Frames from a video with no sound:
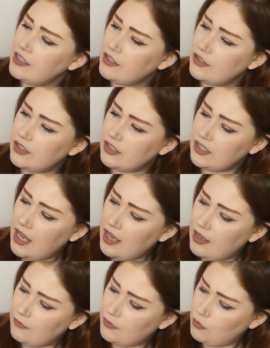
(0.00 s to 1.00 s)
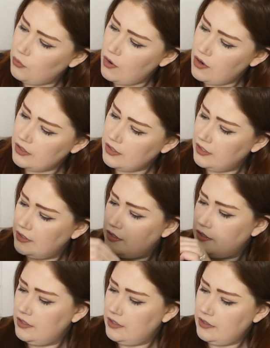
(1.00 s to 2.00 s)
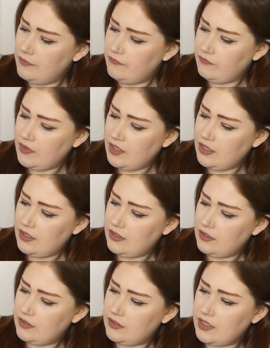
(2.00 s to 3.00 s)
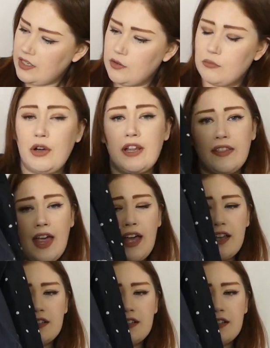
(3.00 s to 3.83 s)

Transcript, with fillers: you just have the one single button there.